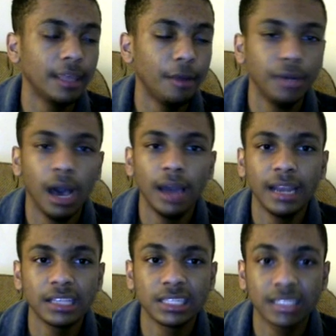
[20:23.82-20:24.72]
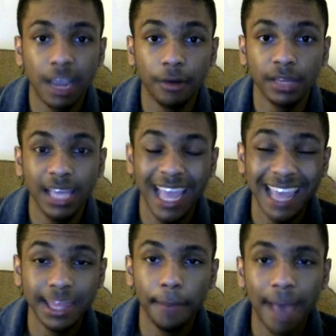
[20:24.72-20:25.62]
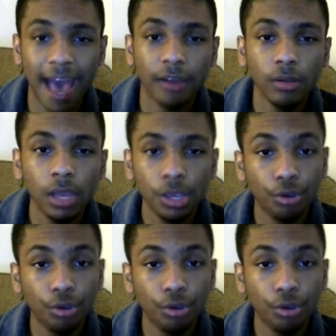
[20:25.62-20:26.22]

they're not necessarily in the battle.